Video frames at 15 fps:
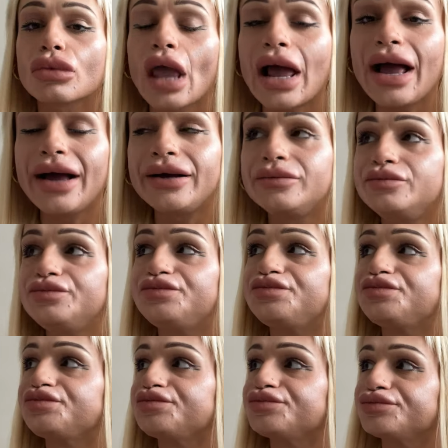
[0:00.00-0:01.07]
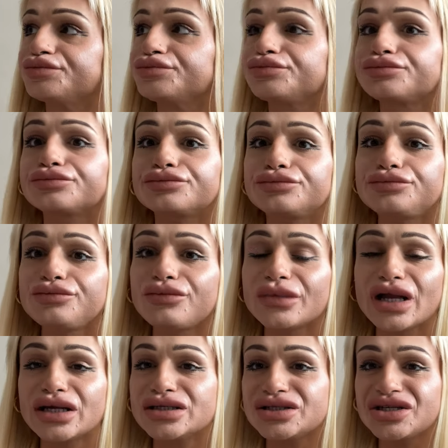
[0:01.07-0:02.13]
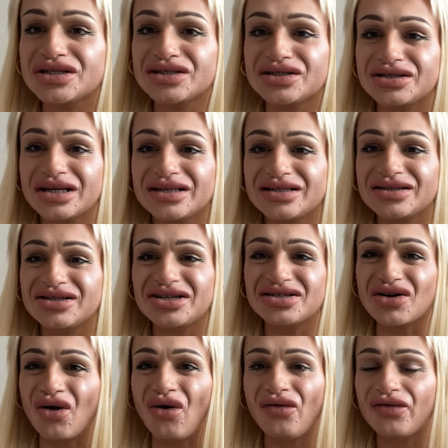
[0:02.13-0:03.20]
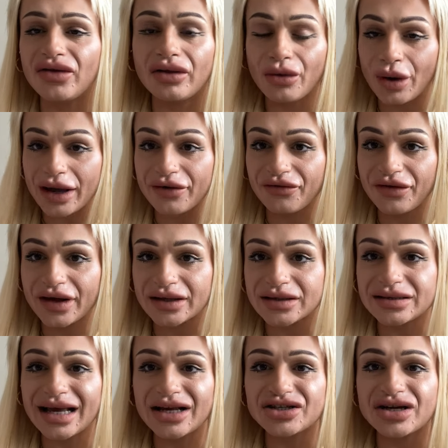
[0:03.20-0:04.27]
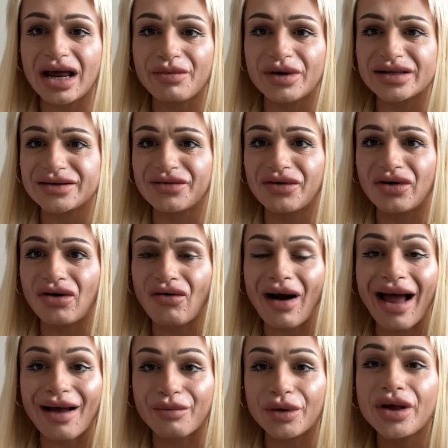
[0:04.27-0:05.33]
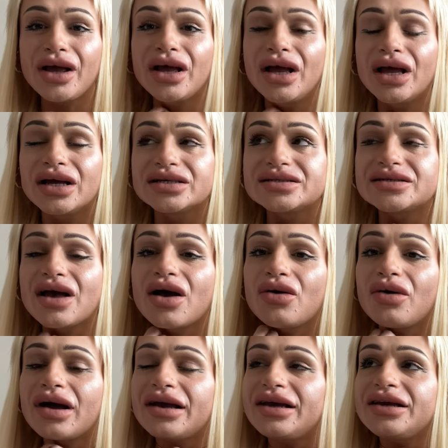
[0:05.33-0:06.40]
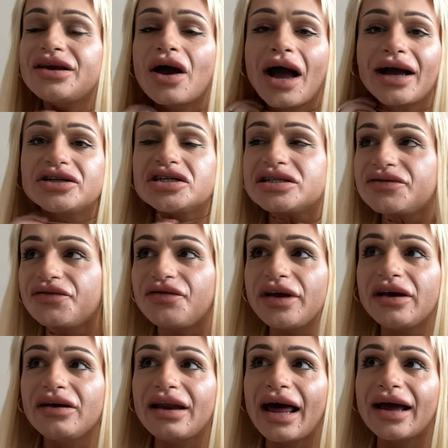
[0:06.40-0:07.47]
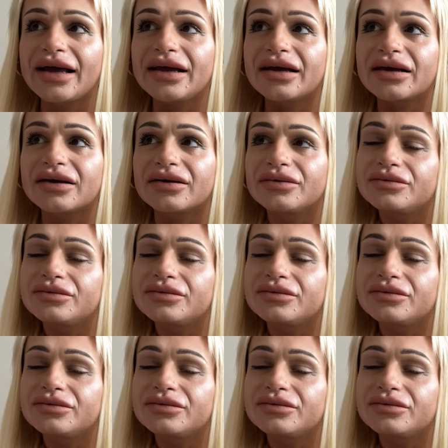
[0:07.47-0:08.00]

Um, it's just, it's just awful the way it fits. It's H&M, but it's crap. So, you know, I just feel like